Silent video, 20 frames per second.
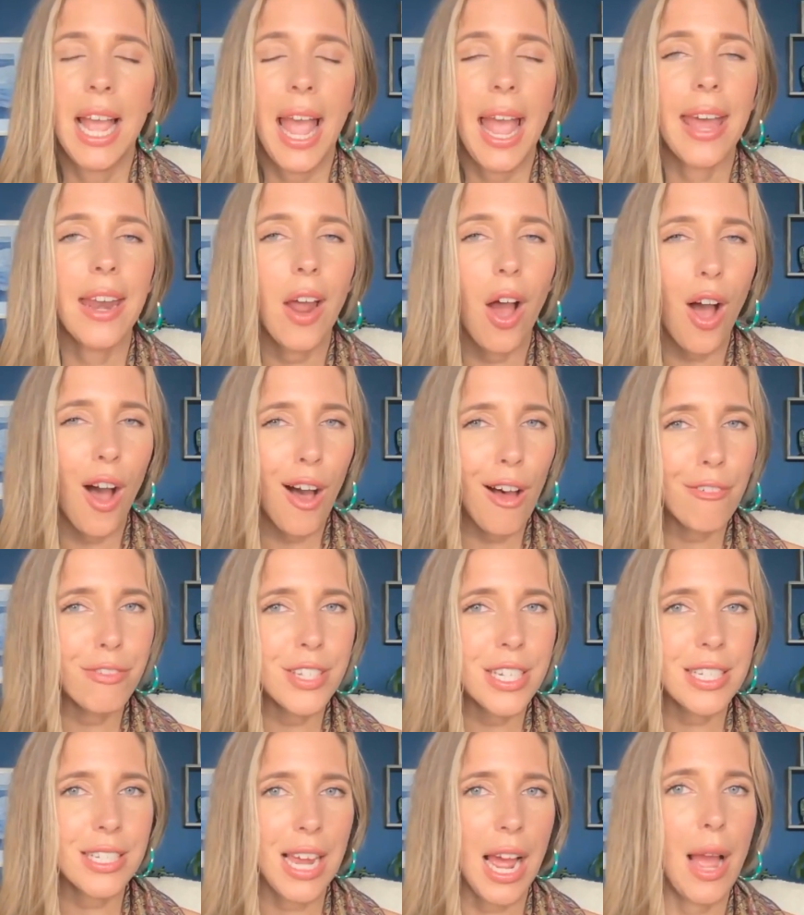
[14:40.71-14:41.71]
And
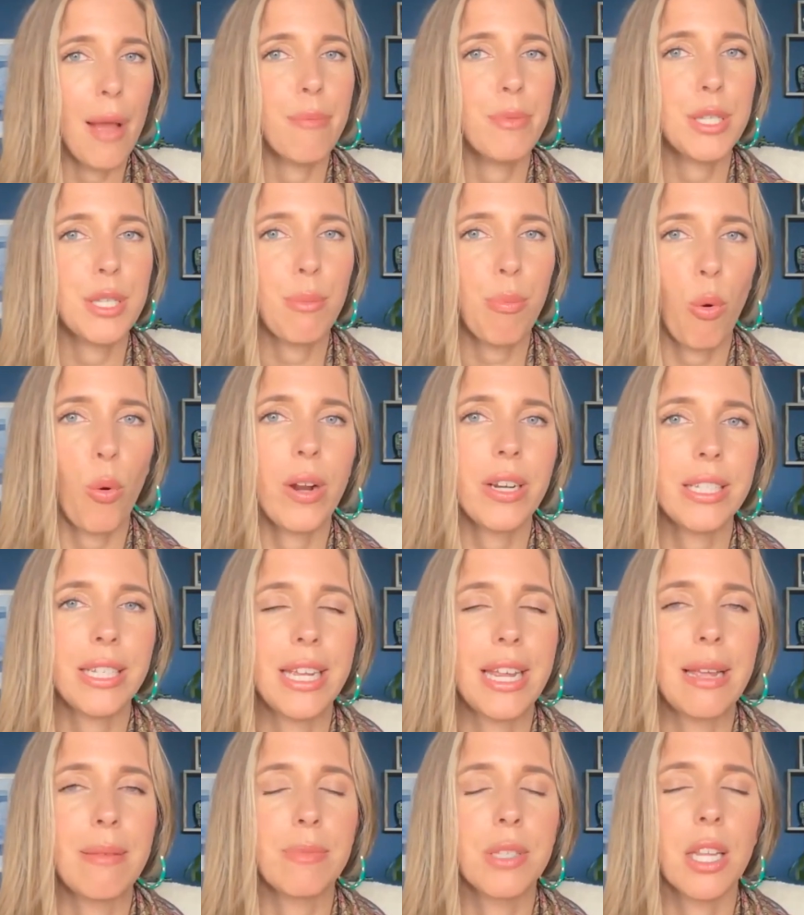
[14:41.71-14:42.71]
oftentimes support
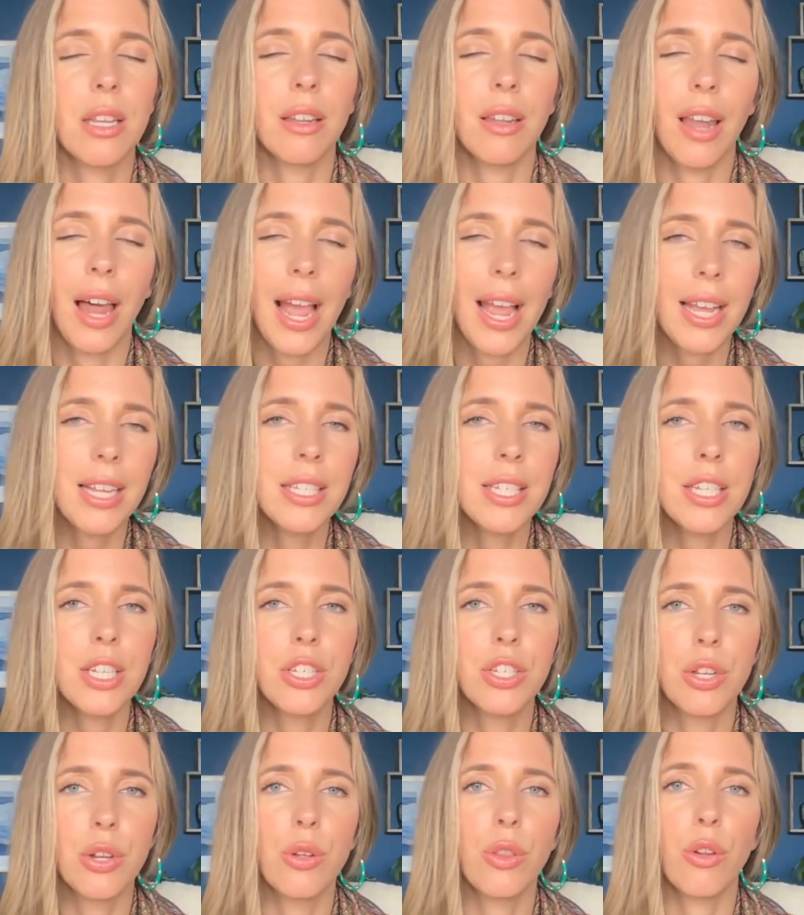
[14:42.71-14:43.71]
teams like to
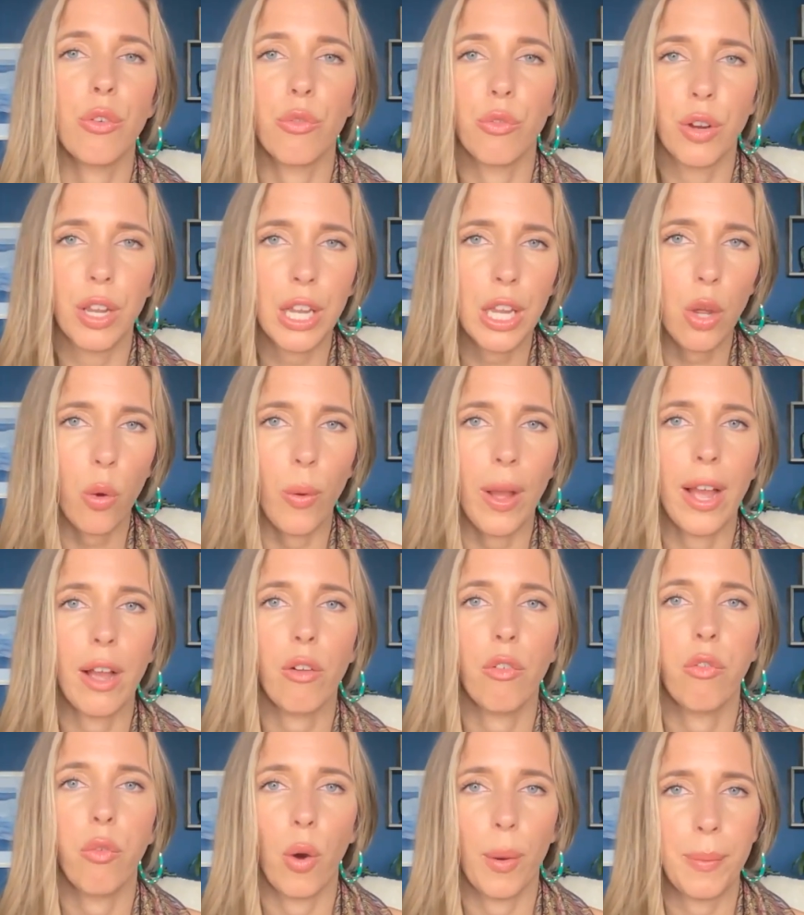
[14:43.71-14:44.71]
do the really quick
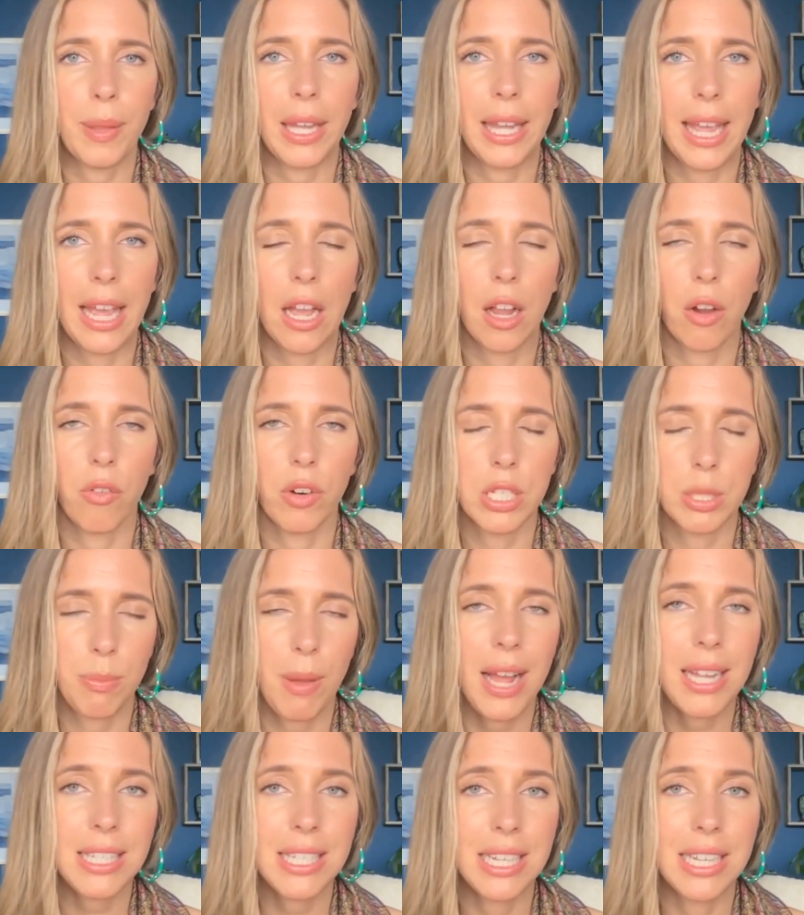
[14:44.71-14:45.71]
formulaic
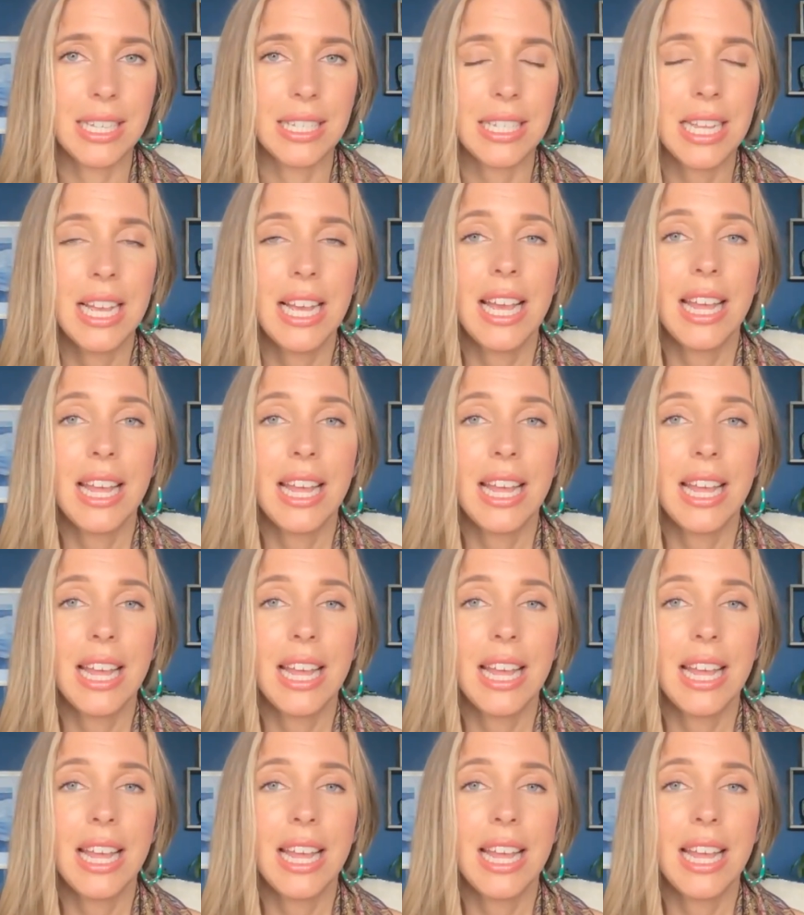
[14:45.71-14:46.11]
responses.